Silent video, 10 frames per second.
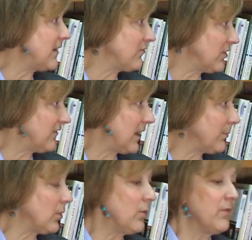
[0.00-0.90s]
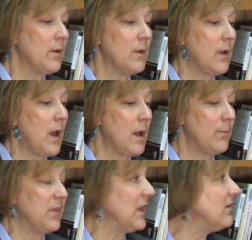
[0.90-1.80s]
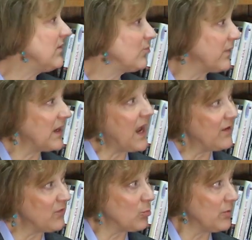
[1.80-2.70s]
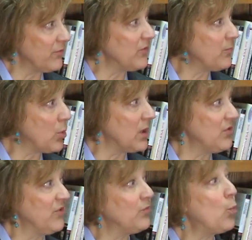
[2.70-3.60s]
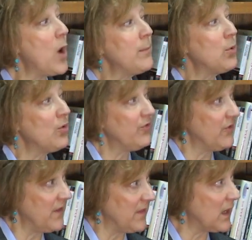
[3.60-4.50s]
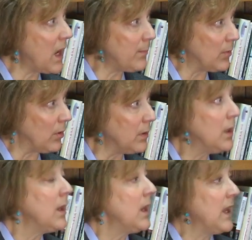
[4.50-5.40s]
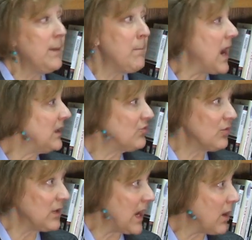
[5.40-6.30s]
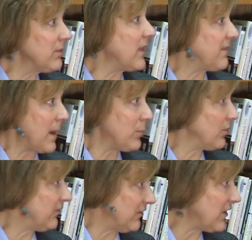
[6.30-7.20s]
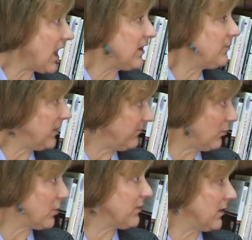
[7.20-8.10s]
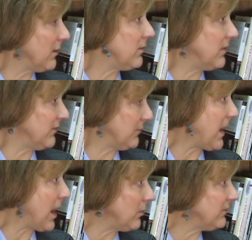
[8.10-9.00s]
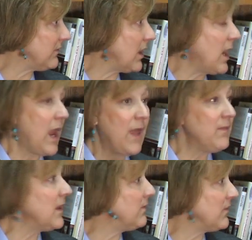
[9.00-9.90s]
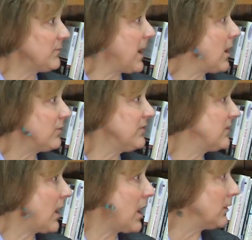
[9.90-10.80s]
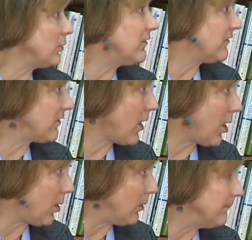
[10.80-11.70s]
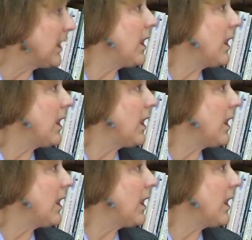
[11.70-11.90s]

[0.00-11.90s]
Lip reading: for example, the individual that has the reverse mortgage is one person in the couple. It might turn out that that person dies before the spouse, and then the spouse loses the home.